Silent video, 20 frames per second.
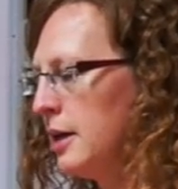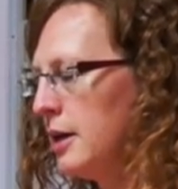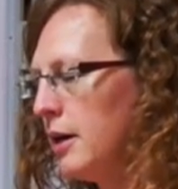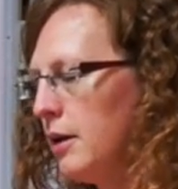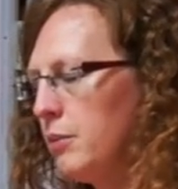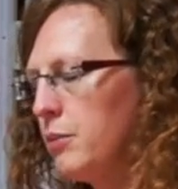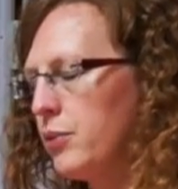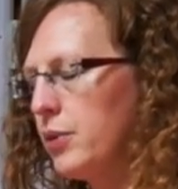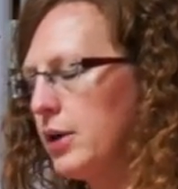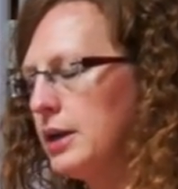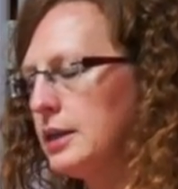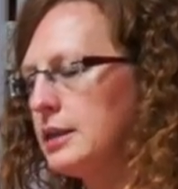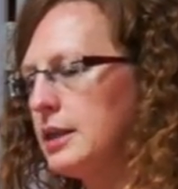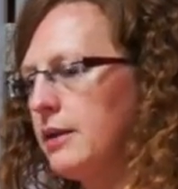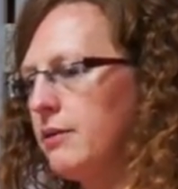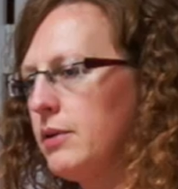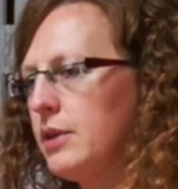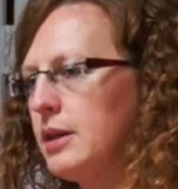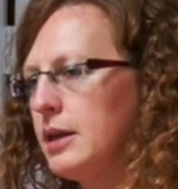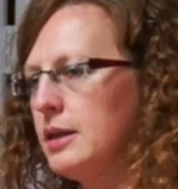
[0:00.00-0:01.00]
It brings
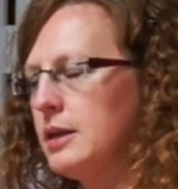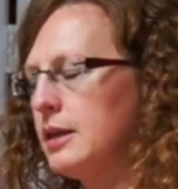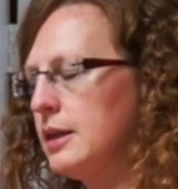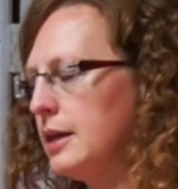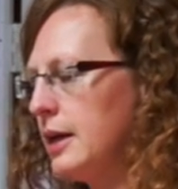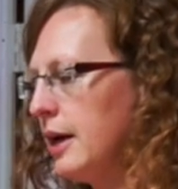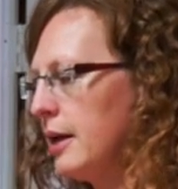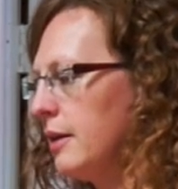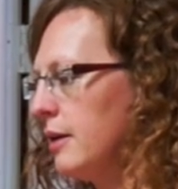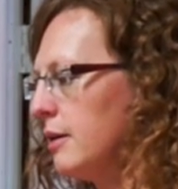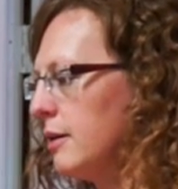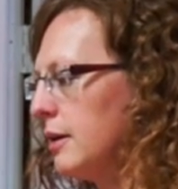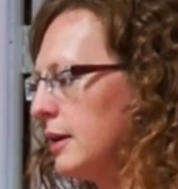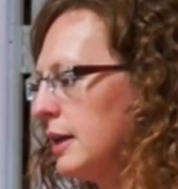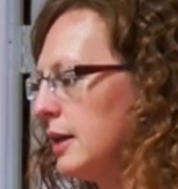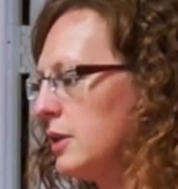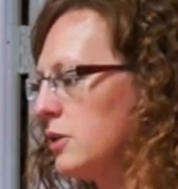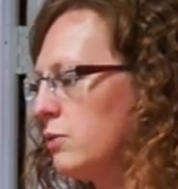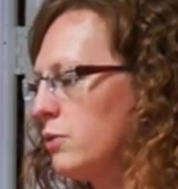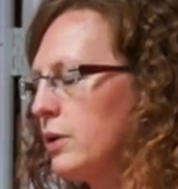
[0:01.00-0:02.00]
everything together,
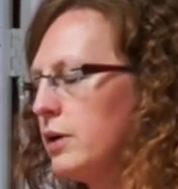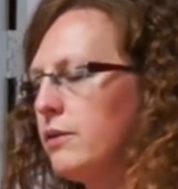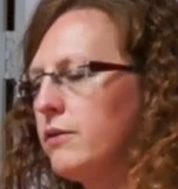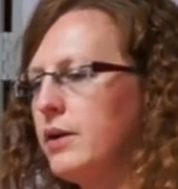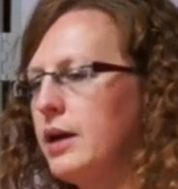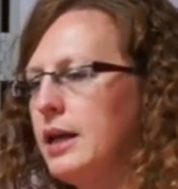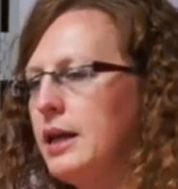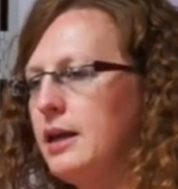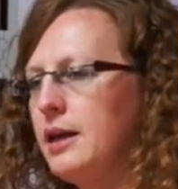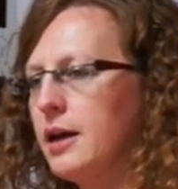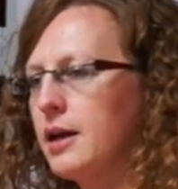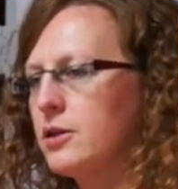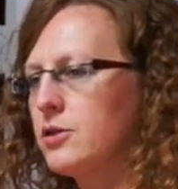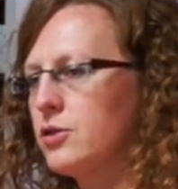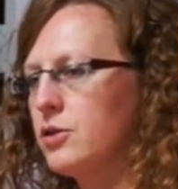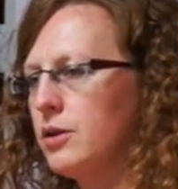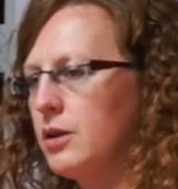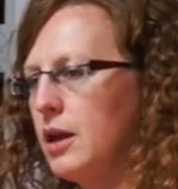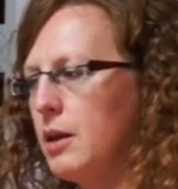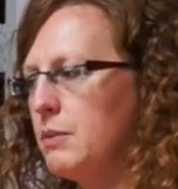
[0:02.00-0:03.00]
gets rid of any
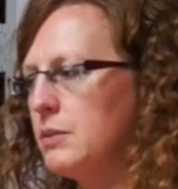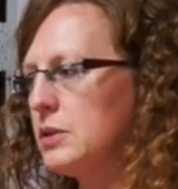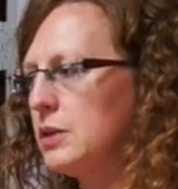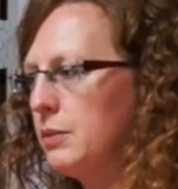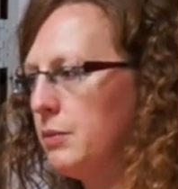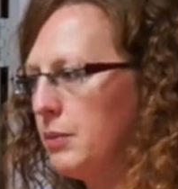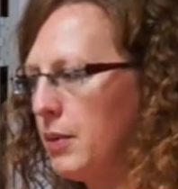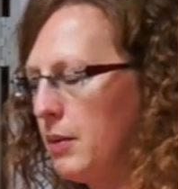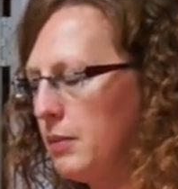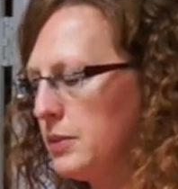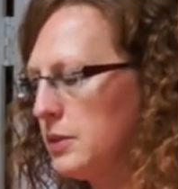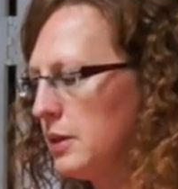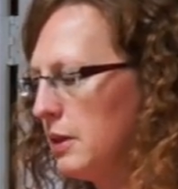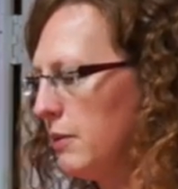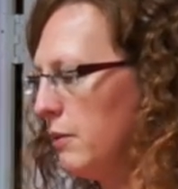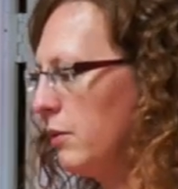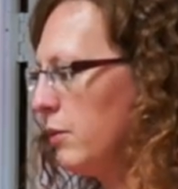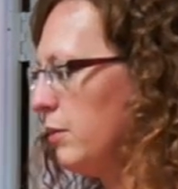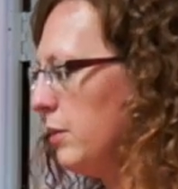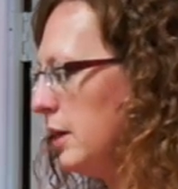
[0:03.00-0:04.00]
extra lumps and bumps
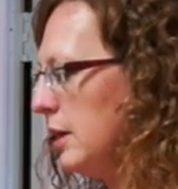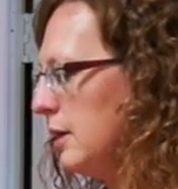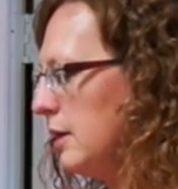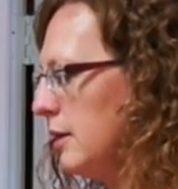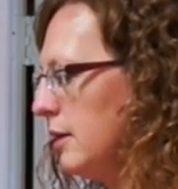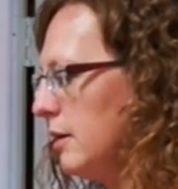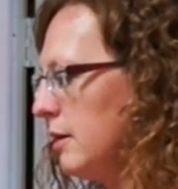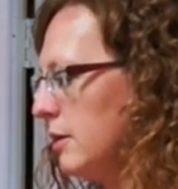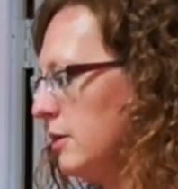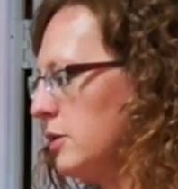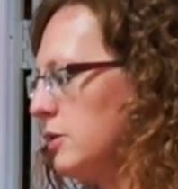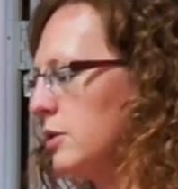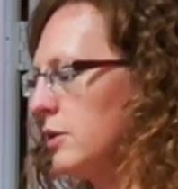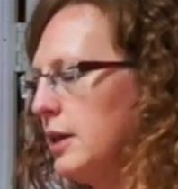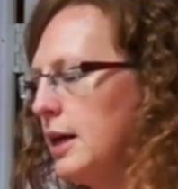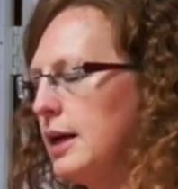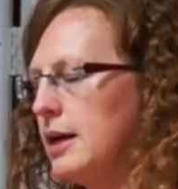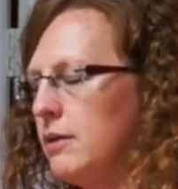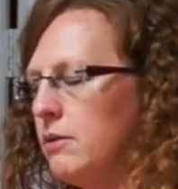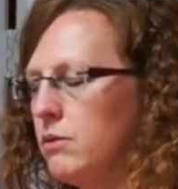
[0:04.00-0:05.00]
that will be in there, so
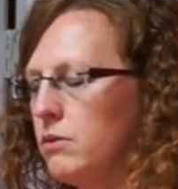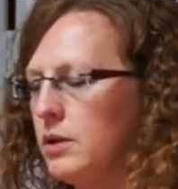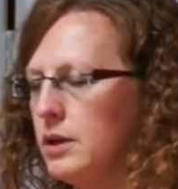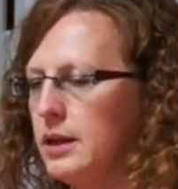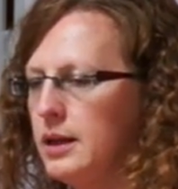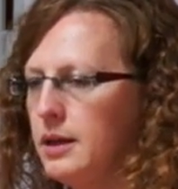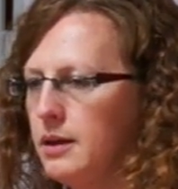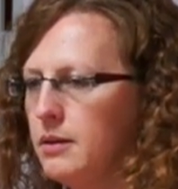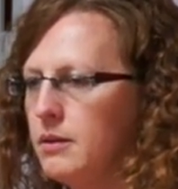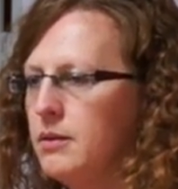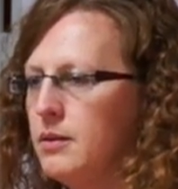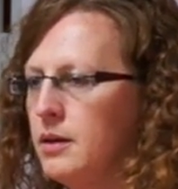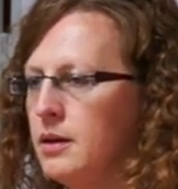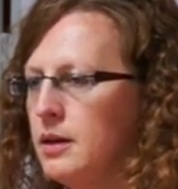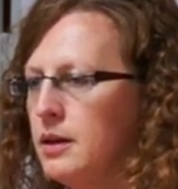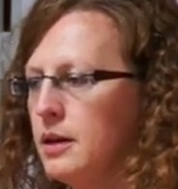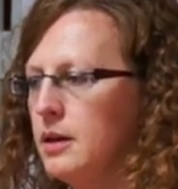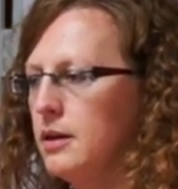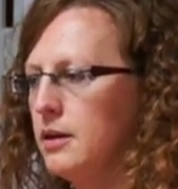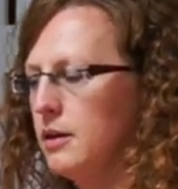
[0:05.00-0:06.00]
that really
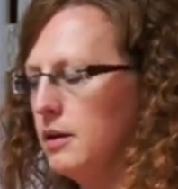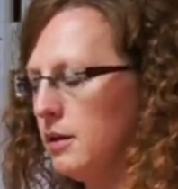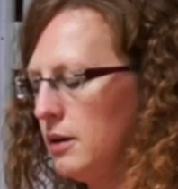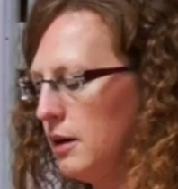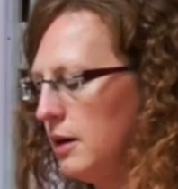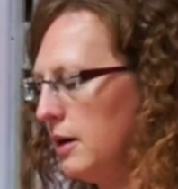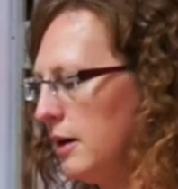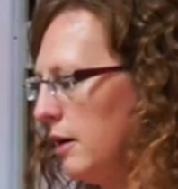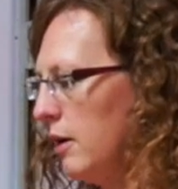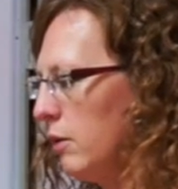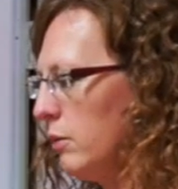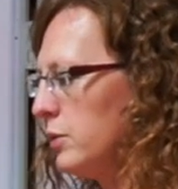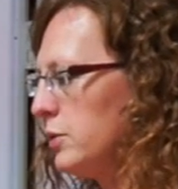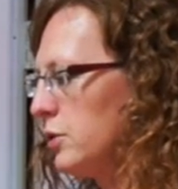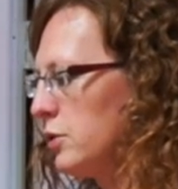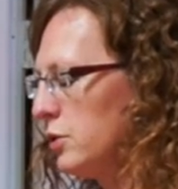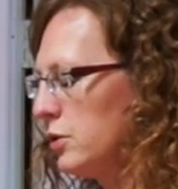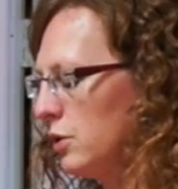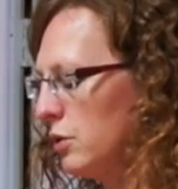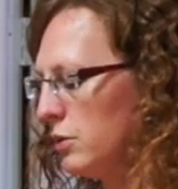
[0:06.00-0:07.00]
helps
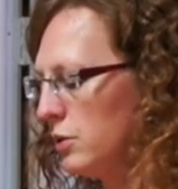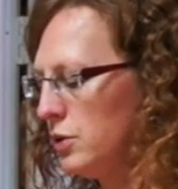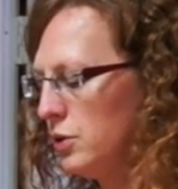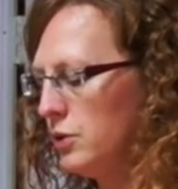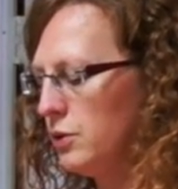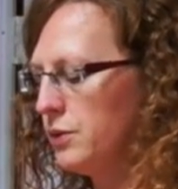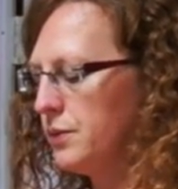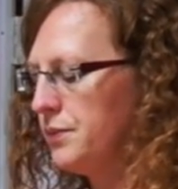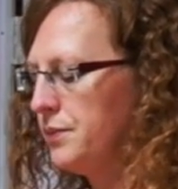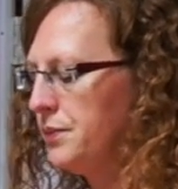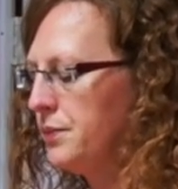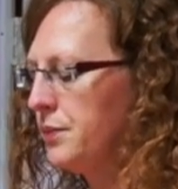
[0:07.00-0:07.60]
your dough too.